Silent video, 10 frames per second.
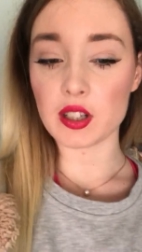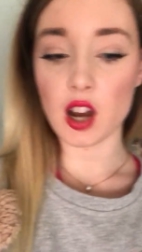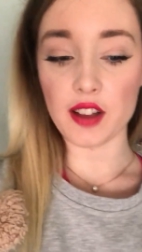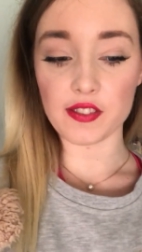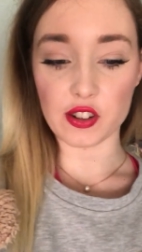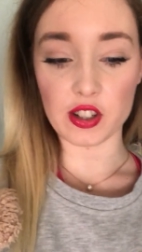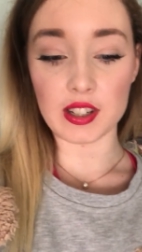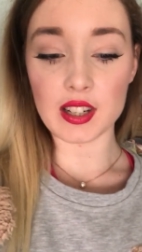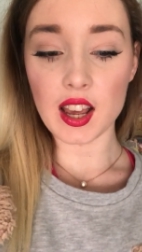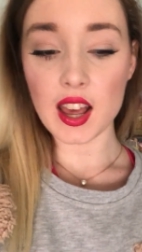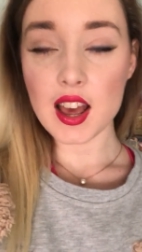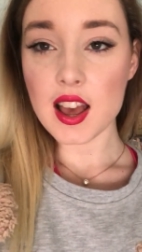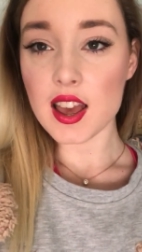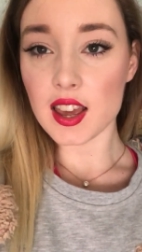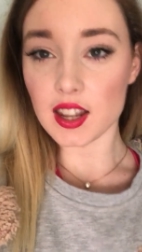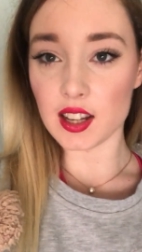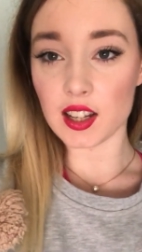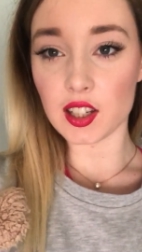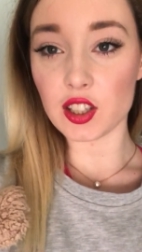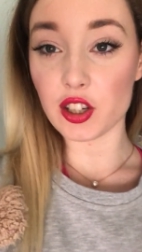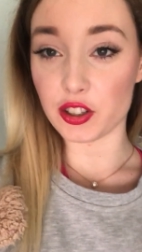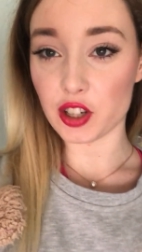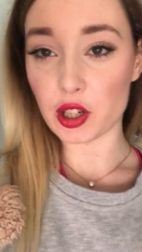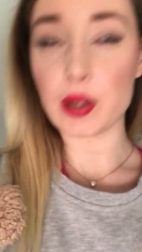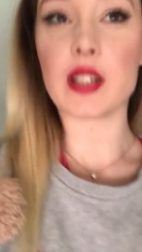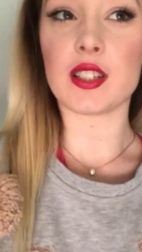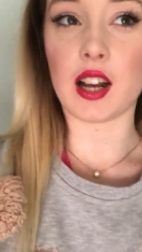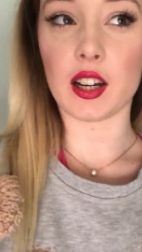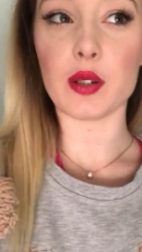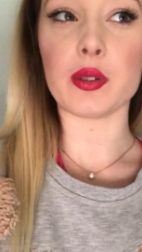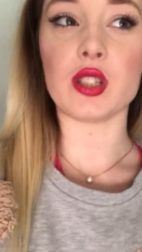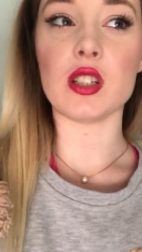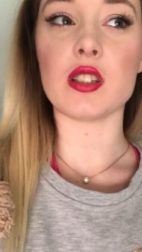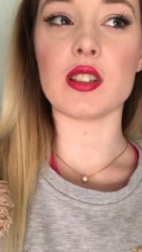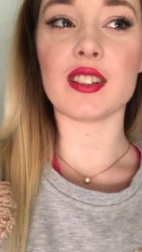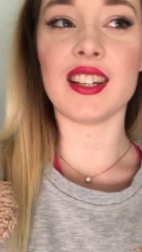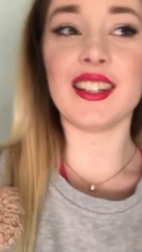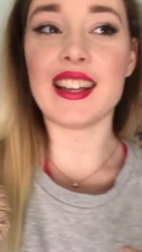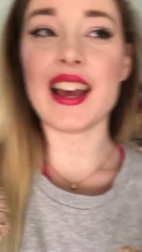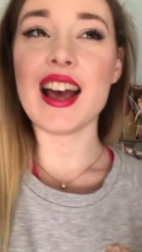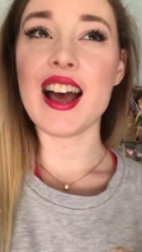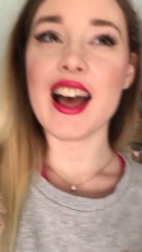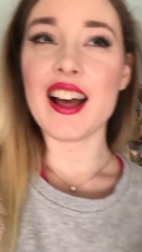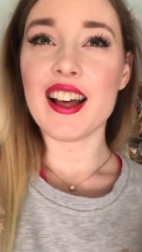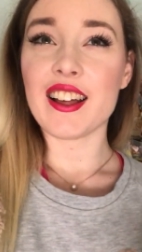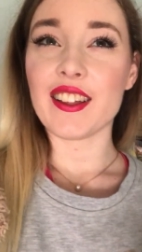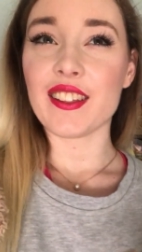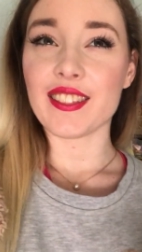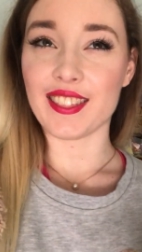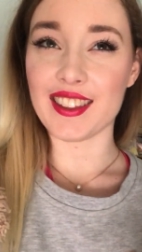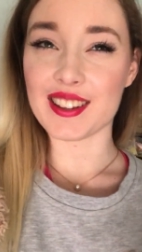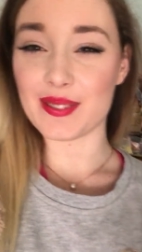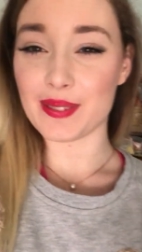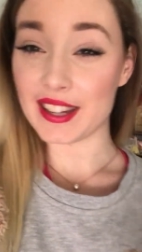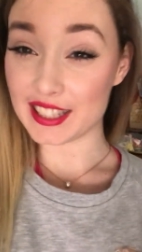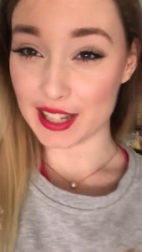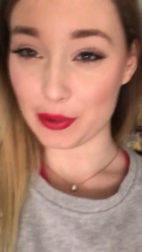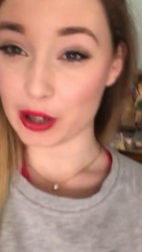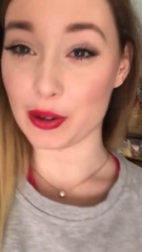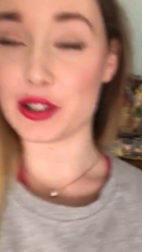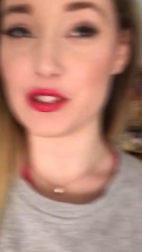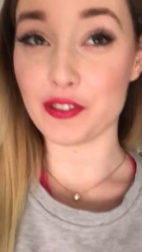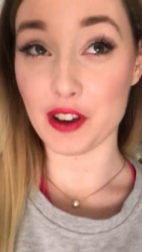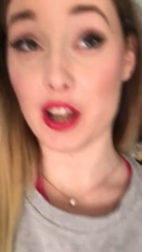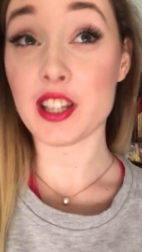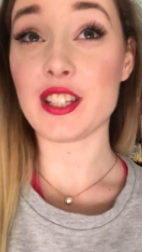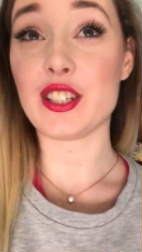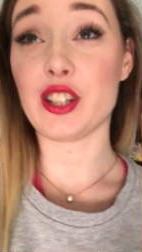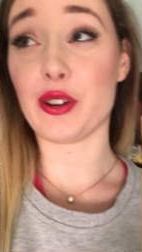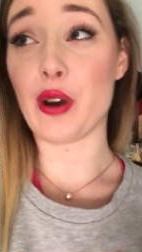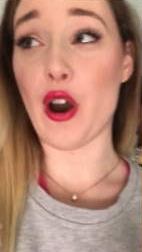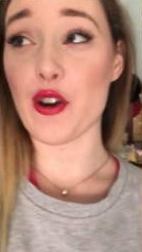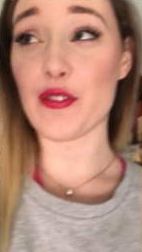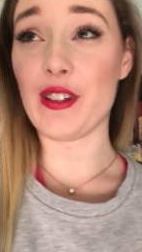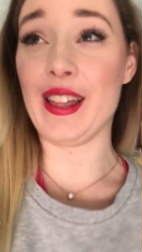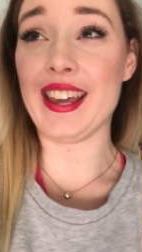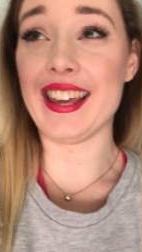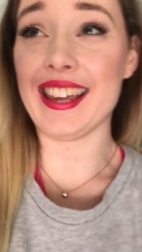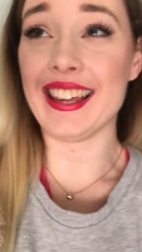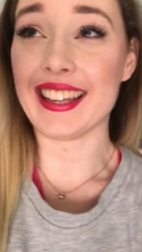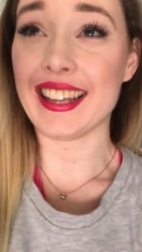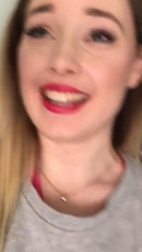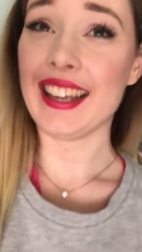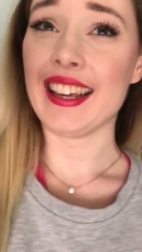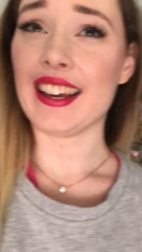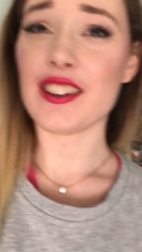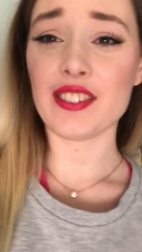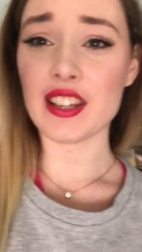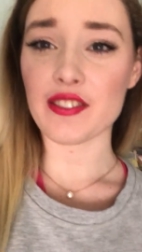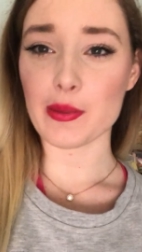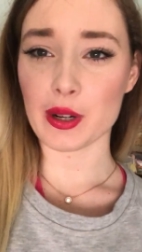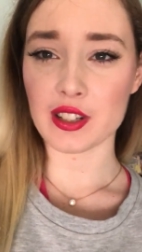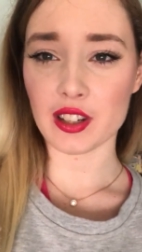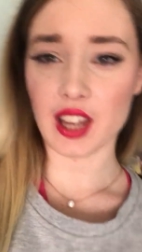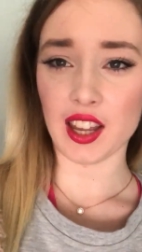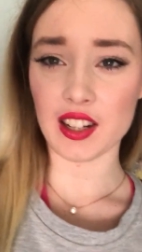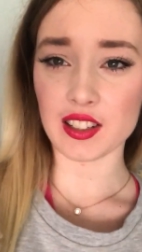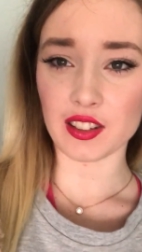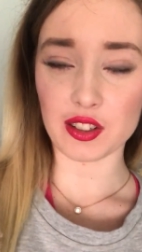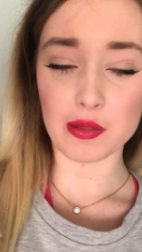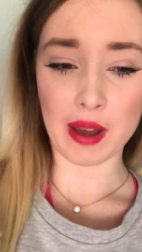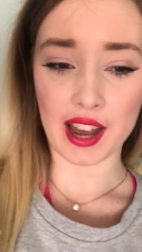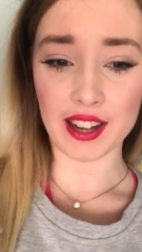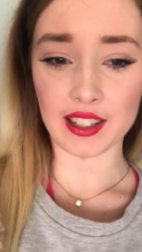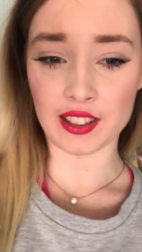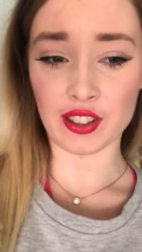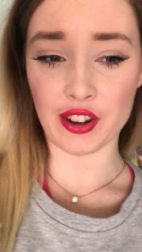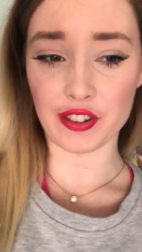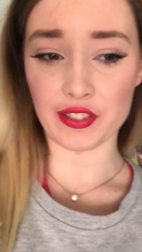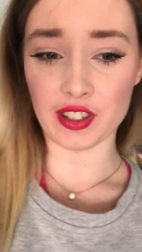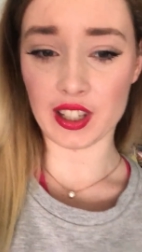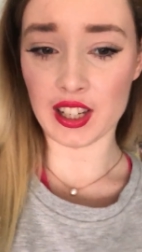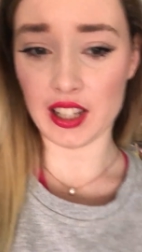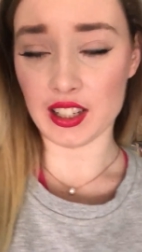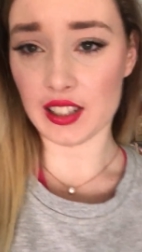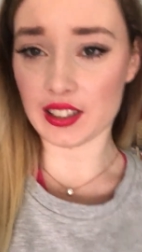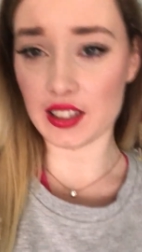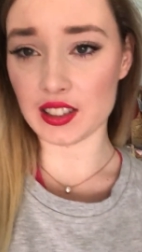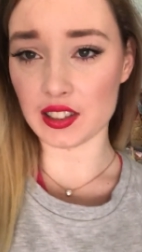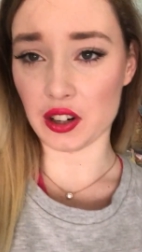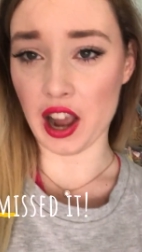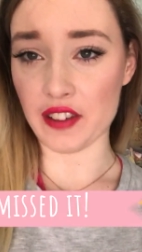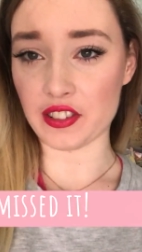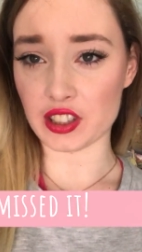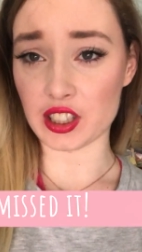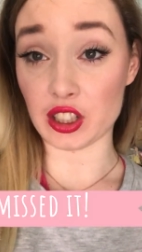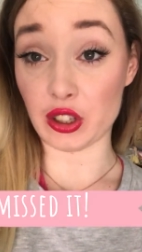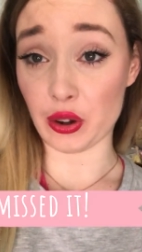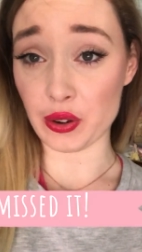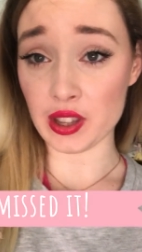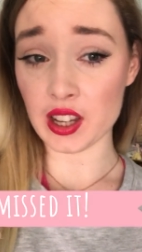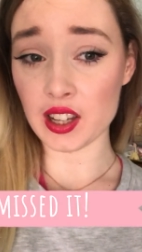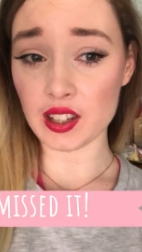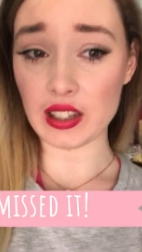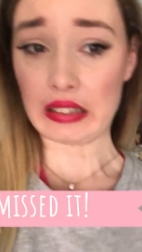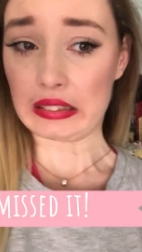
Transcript: a big typhoon hitting Kyoto and Osaka, which is the places that we're going to first. So hopefully everybody's okay and it's not too bad, and hopefully it's alright for us to go there.